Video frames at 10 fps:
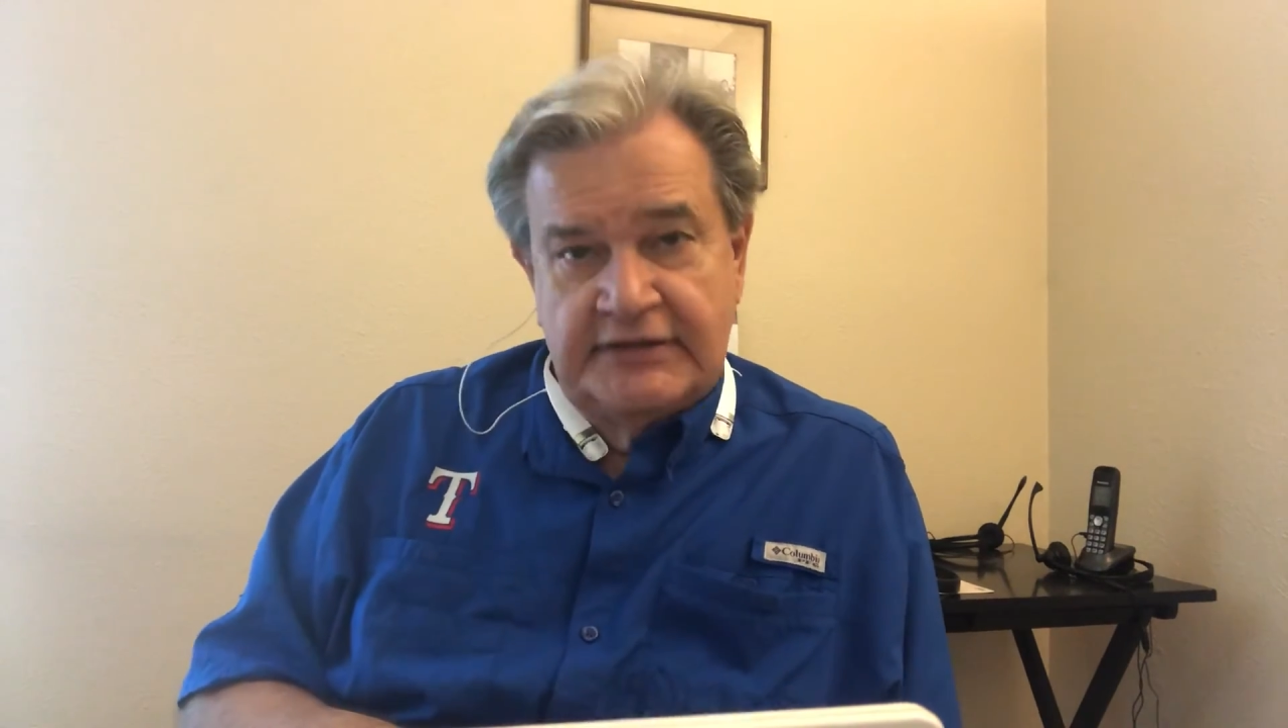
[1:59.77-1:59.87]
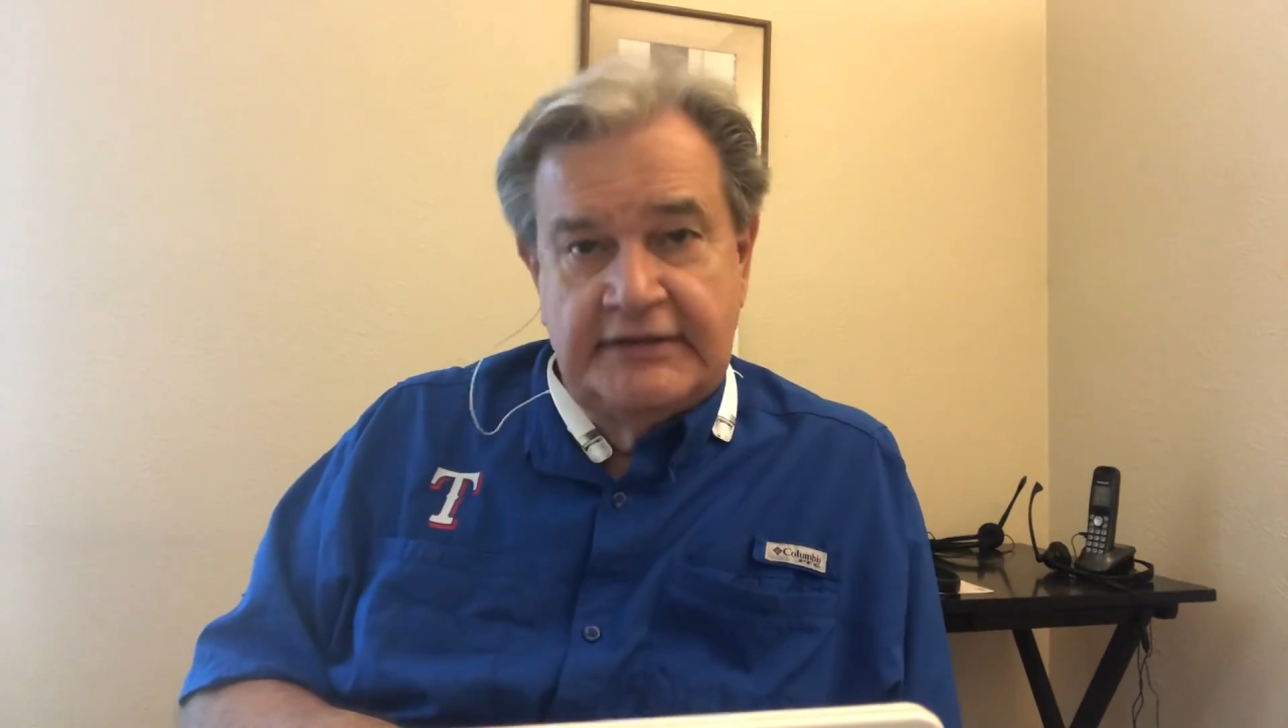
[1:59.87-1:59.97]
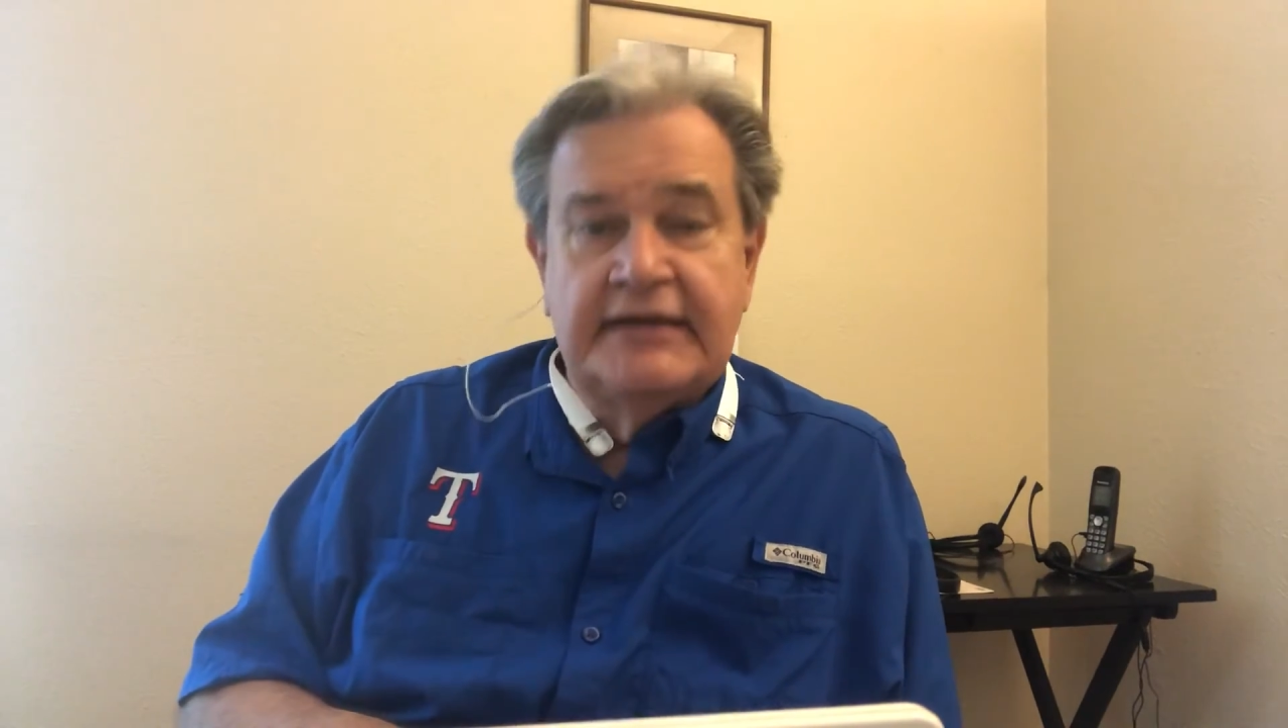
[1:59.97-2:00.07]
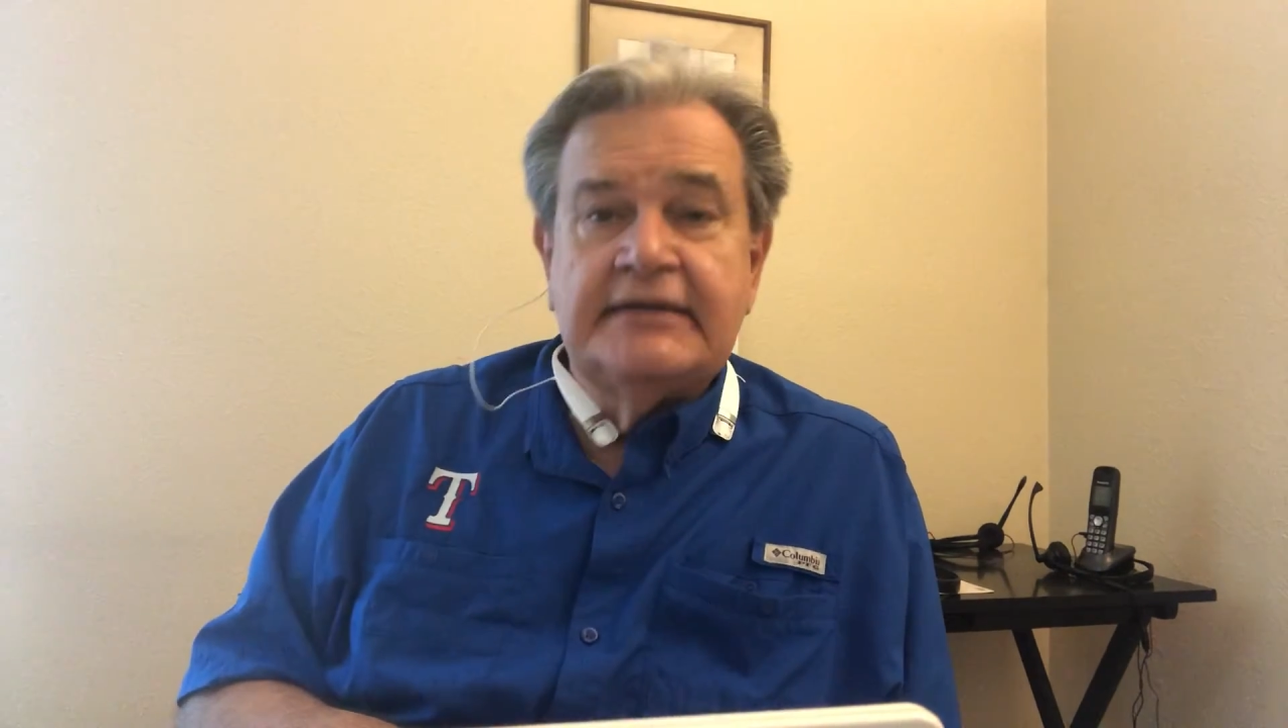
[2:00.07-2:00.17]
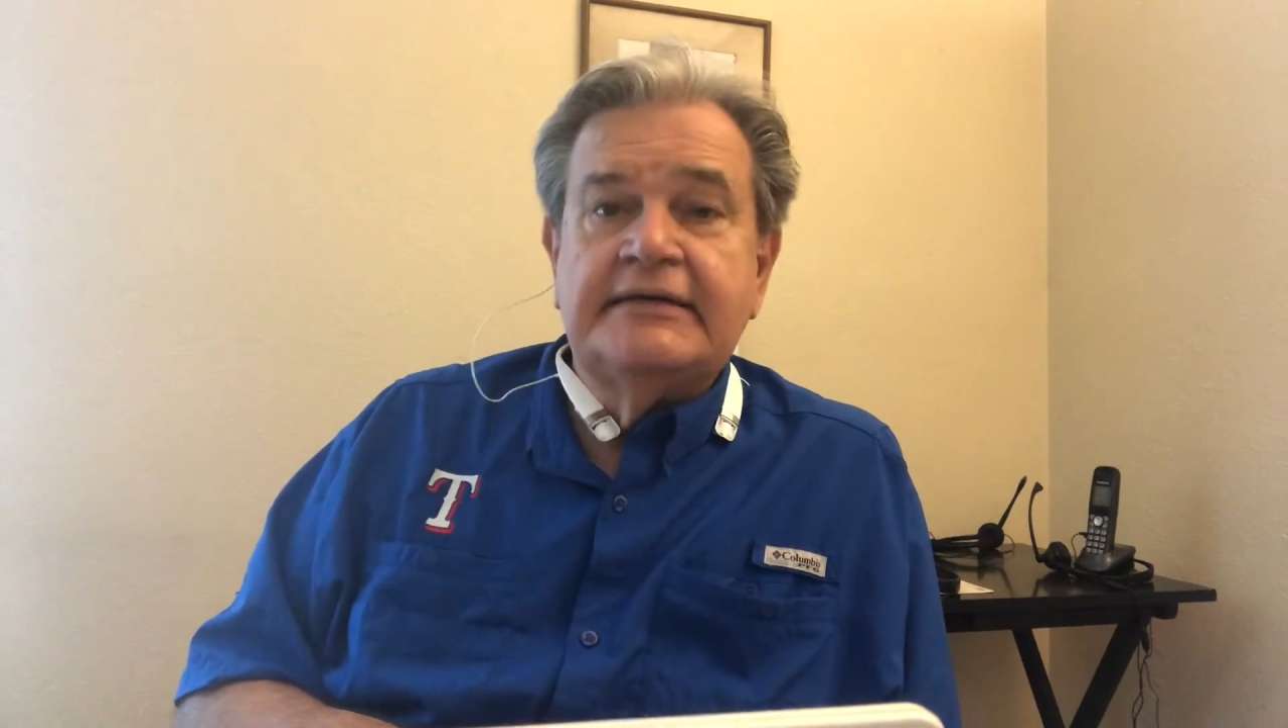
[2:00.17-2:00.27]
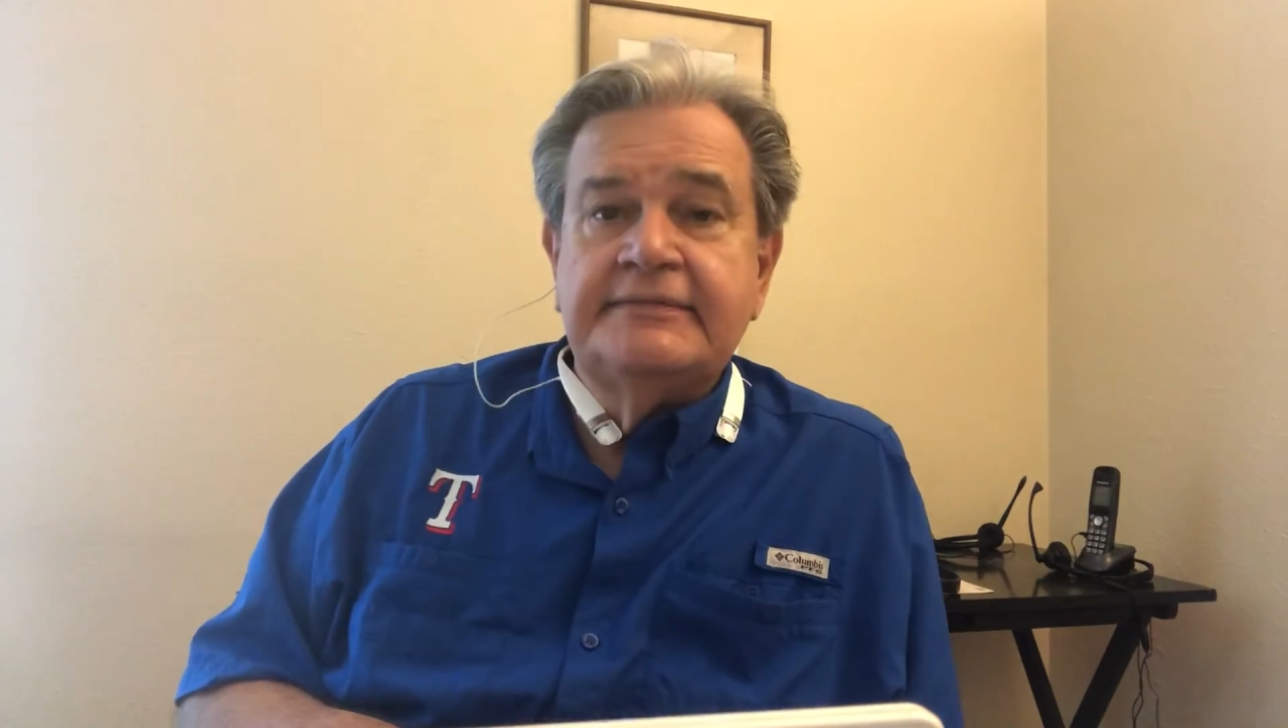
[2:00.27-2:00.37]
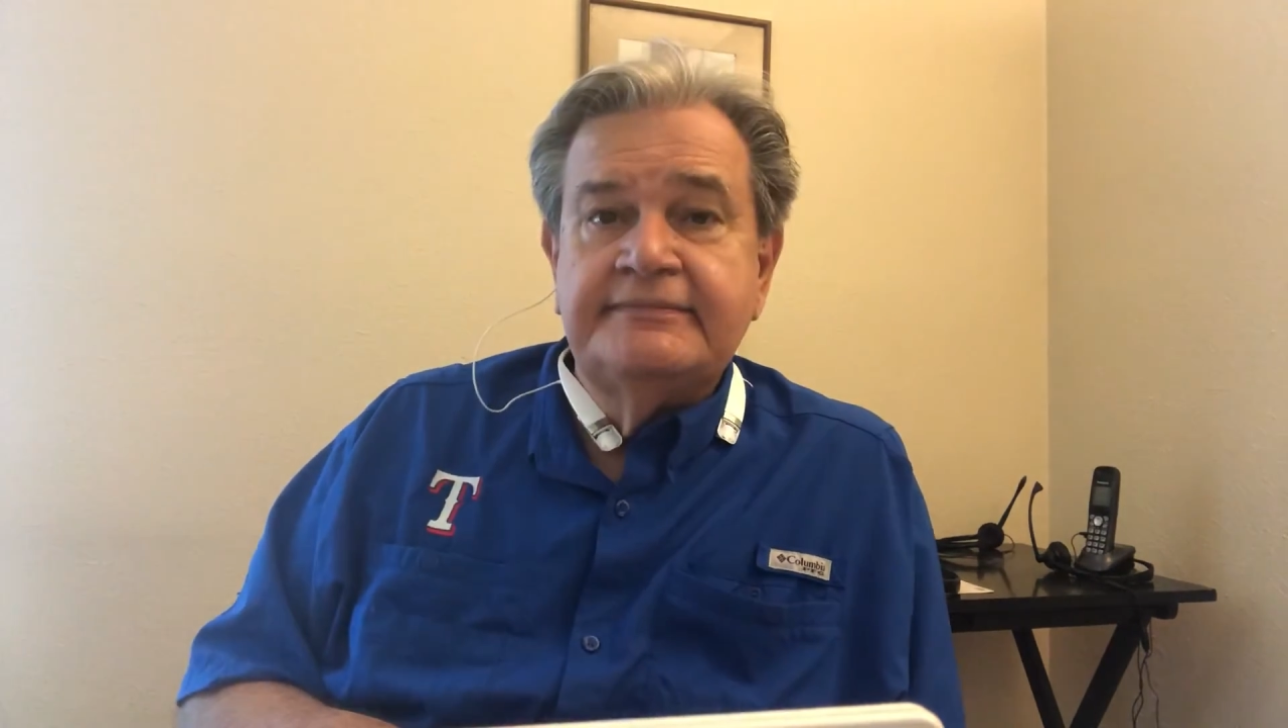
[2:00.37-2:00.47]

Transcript: on DACA,